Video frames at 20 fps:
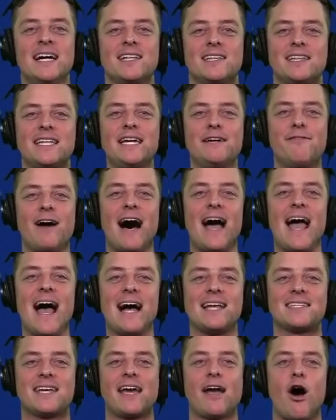Levi
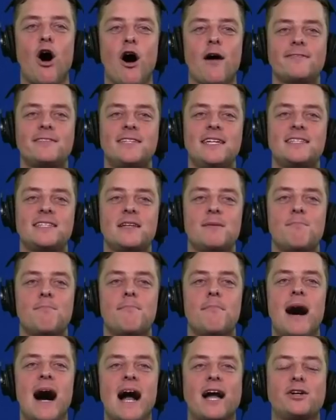asking off-season
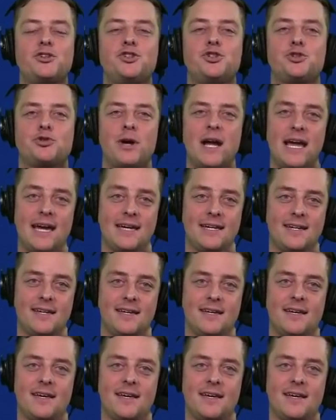mock trade.